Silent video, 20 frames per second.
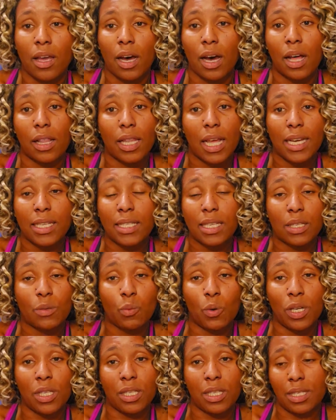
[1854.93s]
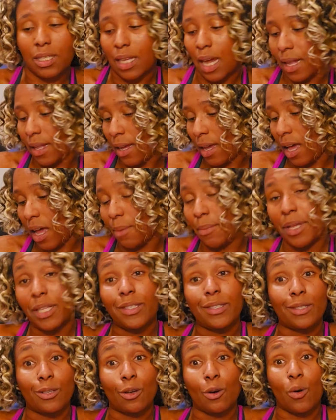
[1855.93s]
Alexis wouldn't decide to come in
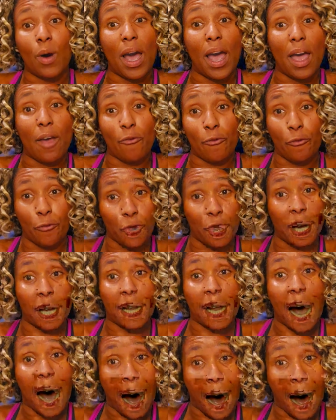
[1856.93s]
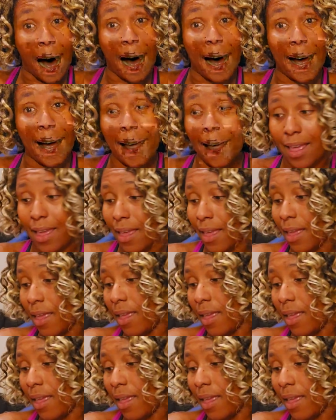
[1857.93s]
so freaking hot,